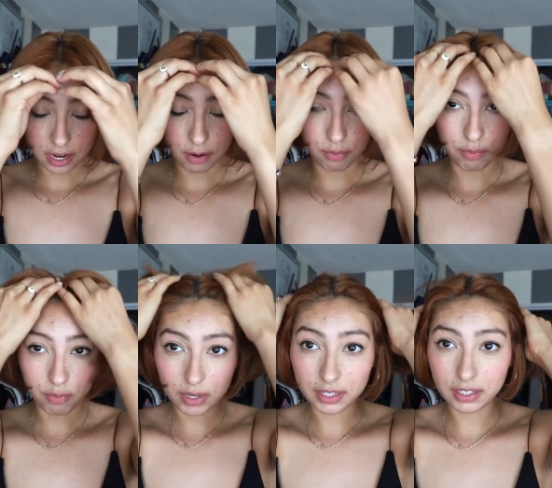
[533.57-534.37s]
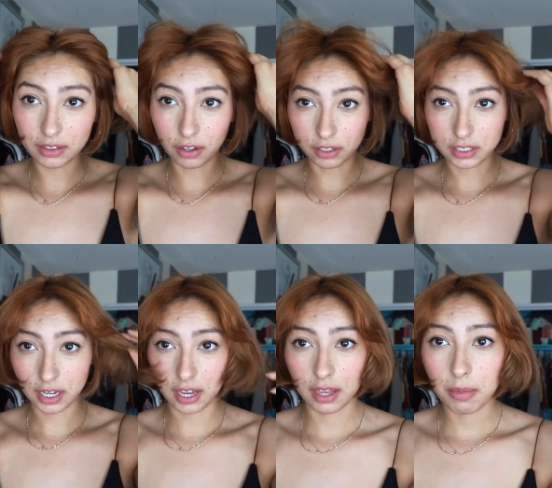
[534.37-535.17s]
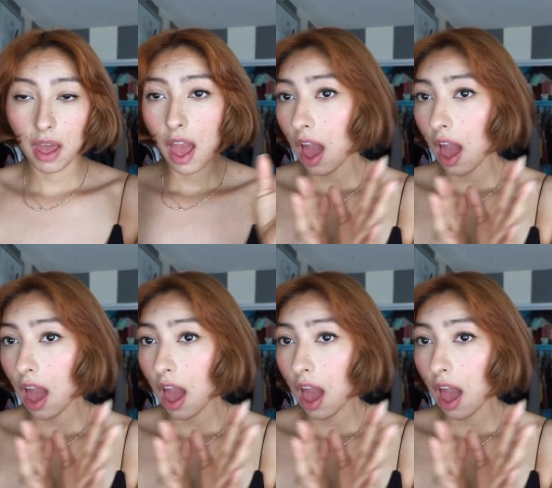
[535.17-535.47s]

in a really long time.